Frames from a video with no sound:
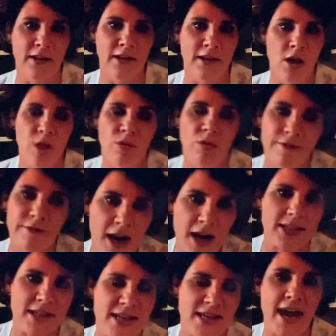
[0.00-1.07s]
We've got to
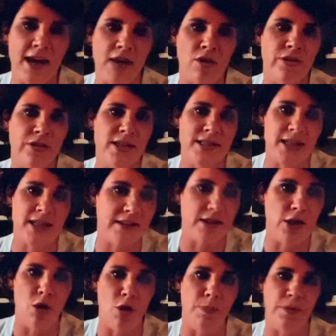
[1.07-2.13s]
tackle things like the
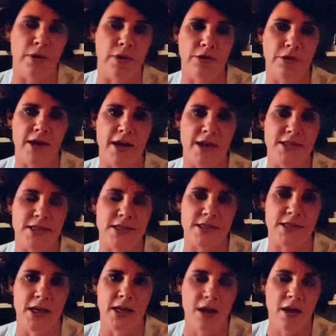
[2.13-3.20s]
opioid crisis.
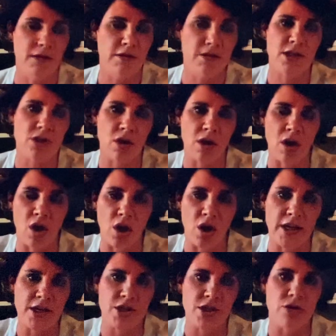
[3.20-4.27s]
These are
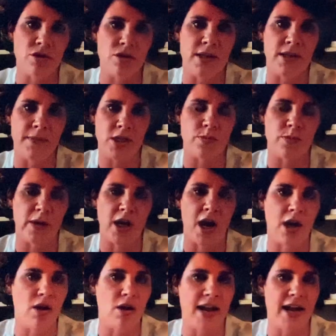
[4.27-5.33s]
issues that Mitch McConnell
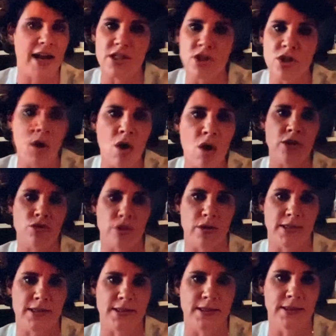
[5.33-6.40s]
has no
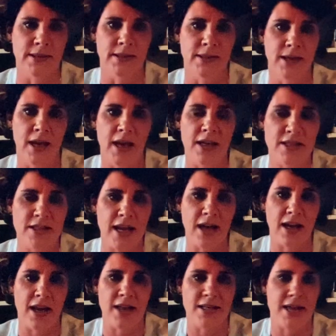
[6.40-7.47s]
interest
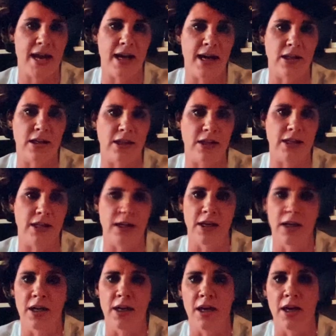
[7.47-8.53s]
in tackling.
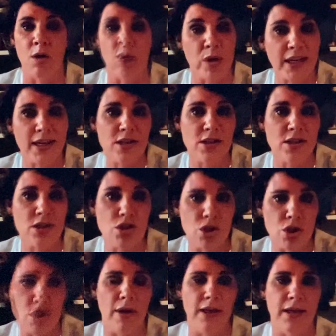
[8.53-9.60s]
And we can do
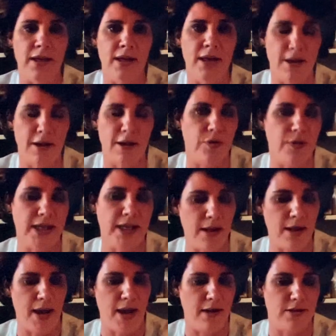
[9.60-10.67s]
it if we get him
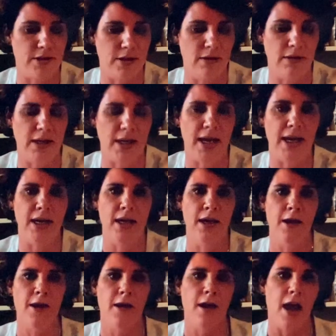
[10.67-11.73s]
out, okay?
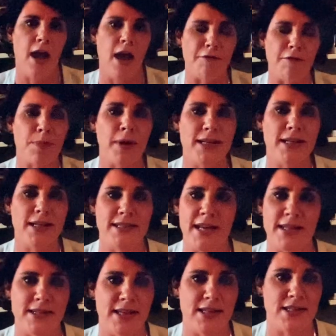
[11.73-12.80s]
Everybody says
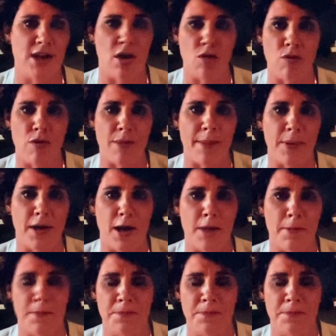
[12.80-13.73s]
this, and I'll wrap it up.